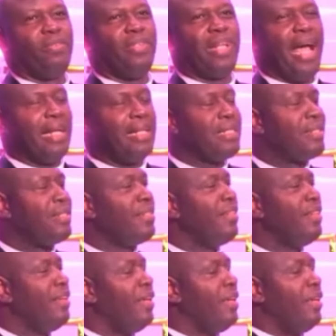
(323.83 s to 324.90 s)
that
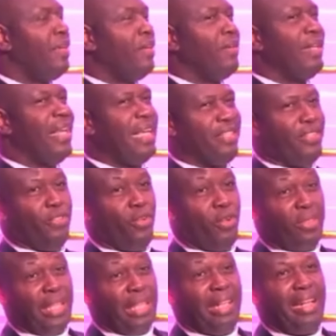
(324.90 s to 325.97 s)
there's
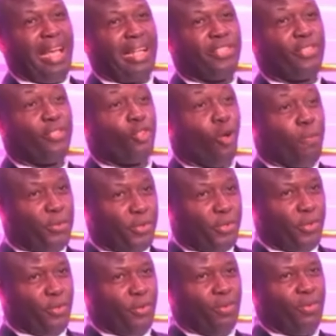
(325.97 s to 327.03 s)
nothing that
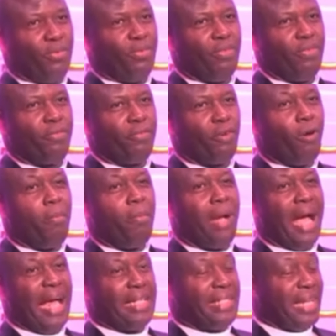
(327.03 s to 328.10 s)
stops you from
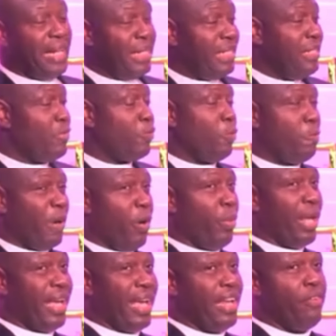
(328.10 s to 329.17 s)
attending Super
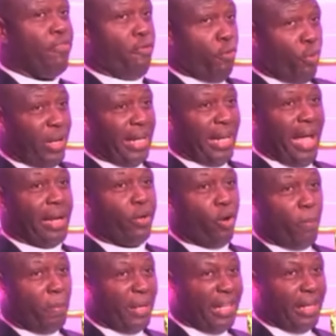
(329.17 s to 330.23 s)
Weekend fully and
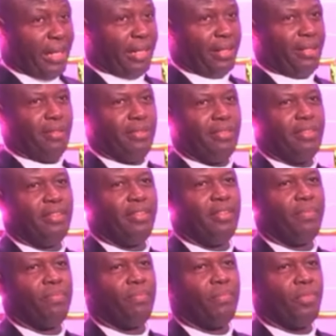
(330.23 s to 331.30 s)
completely.
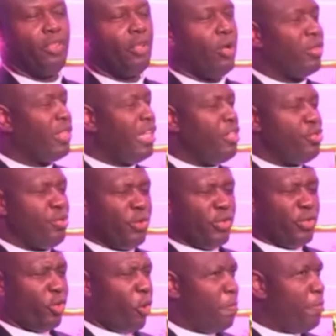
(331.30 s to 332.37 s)
Nothing should
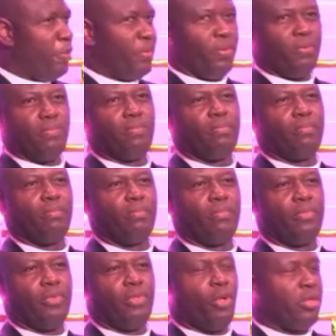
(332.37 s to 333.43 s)
stop
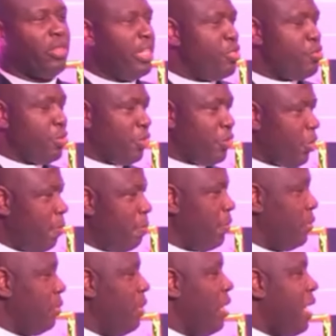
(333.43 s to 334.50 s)
you. Nothing should stop
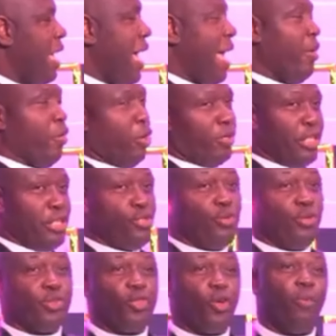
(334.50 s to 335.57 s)
you. And nothing
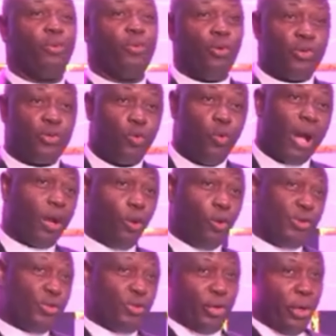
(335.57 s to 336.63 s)
should stop those who are
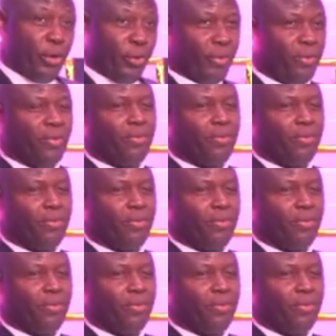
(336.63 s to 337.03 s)
close to you